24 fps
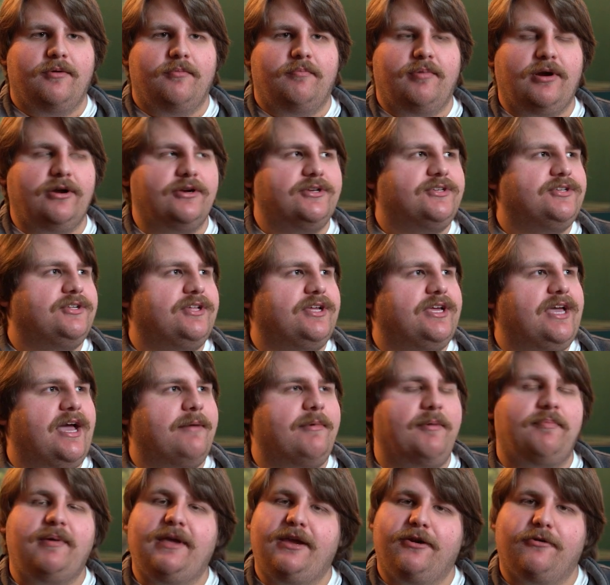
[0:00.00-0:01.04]
personally,
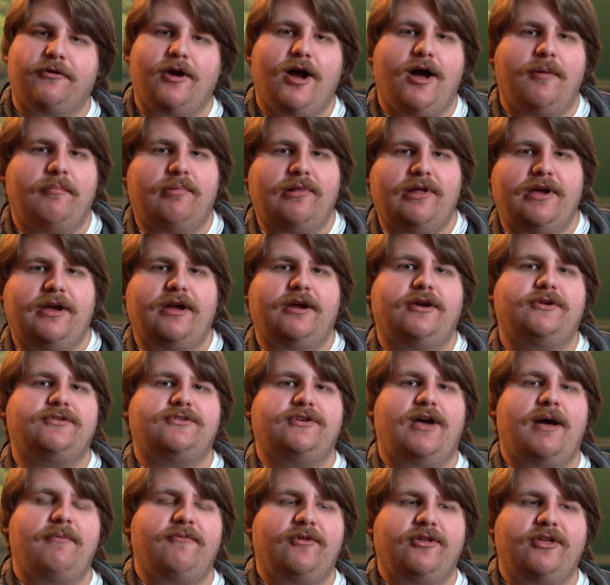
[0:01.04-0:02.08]
I'm a Pikarom player,
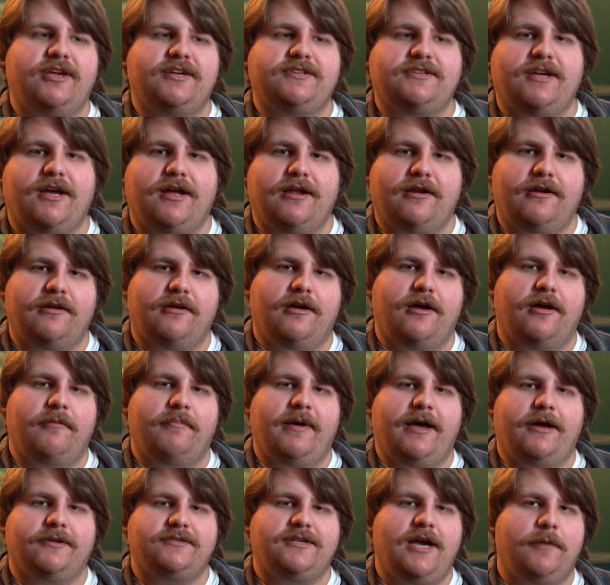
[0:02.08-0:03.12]
so I'm really excited
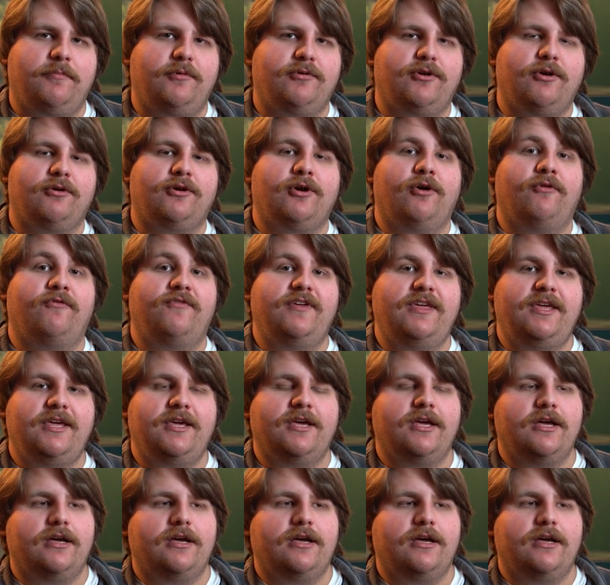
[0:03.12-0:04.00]
about Tapu Koko V,